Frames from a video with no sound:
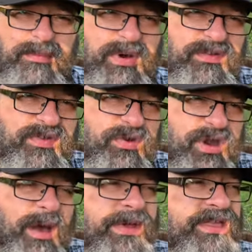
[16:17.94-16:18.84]
But if you're
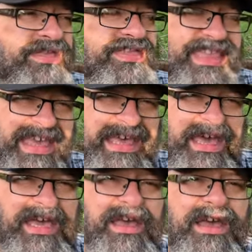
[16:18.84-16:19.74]
coming
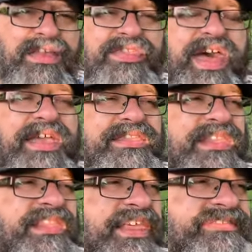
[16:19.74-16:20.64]
thinking that
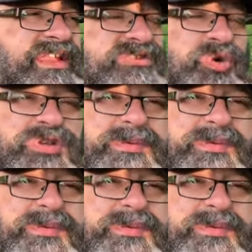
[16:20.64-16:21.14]
the lifestyle is going